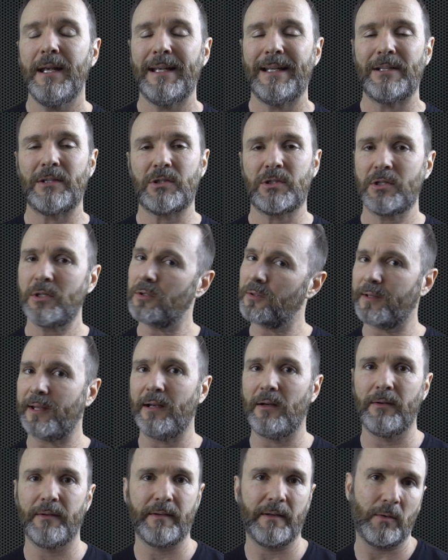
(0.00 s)
It sure as
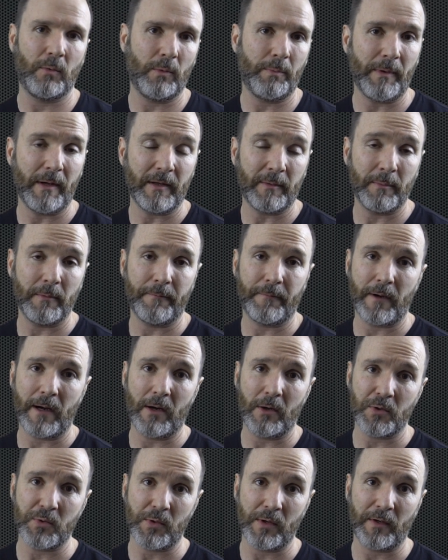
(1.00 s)
hell isn't a replacement for
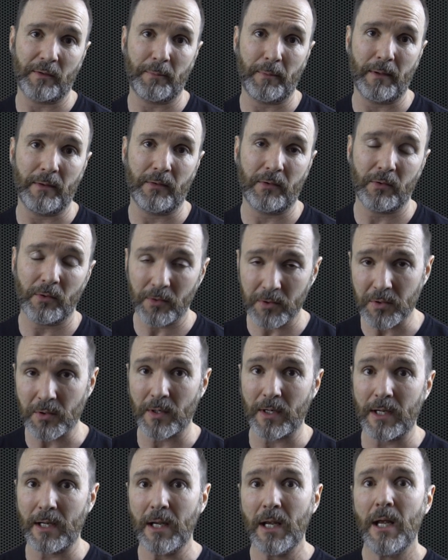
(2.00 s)
hair transplant
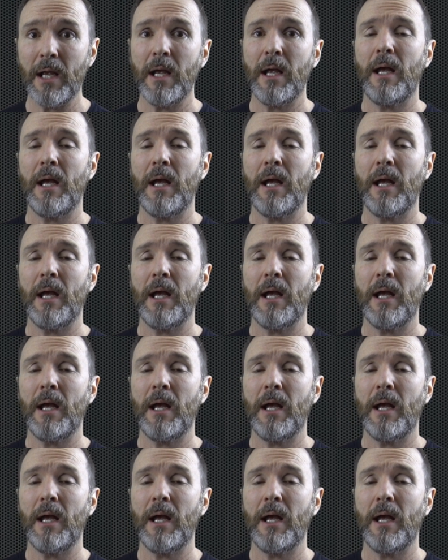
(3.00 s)
surgery.